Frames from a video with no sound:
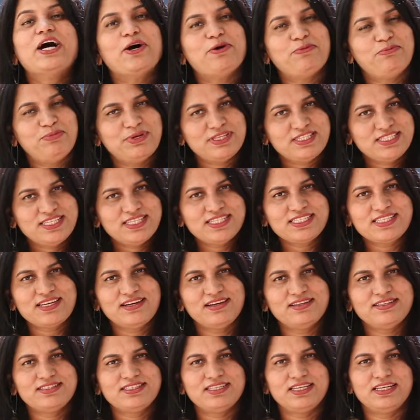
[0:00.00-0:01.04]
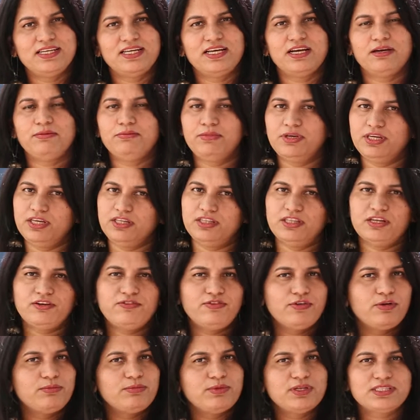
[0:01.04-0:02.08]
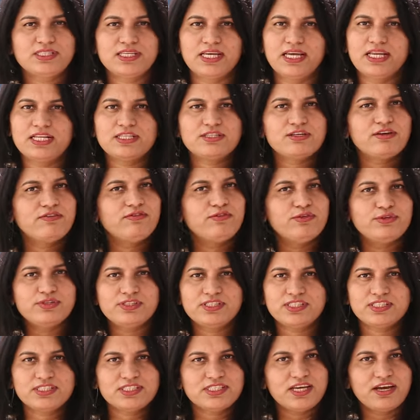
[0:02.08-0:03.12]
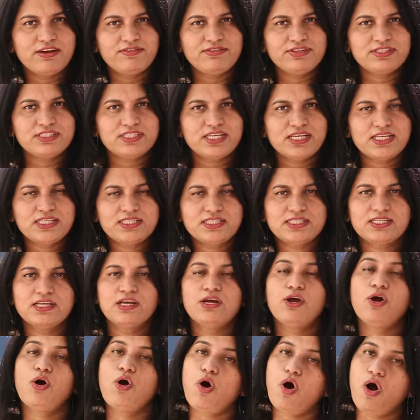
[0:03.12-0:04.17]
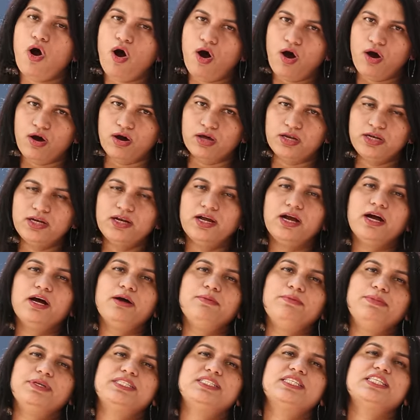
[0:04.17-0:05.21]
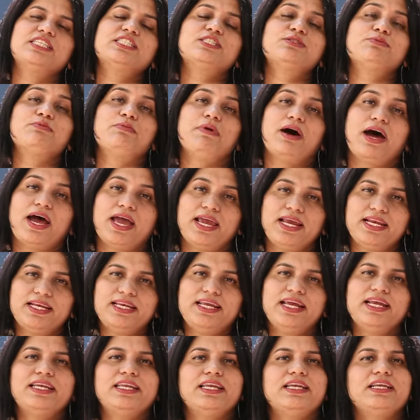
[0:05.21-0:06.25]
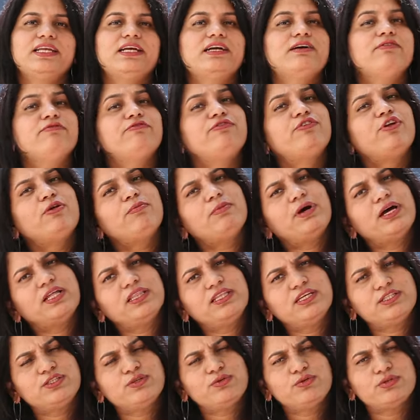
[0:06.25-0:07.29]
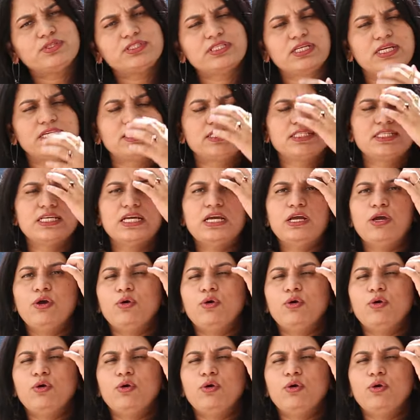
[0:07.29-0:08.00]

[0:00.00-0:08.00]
A business earns income either from the sales of goods and services or a business might get income from other sources.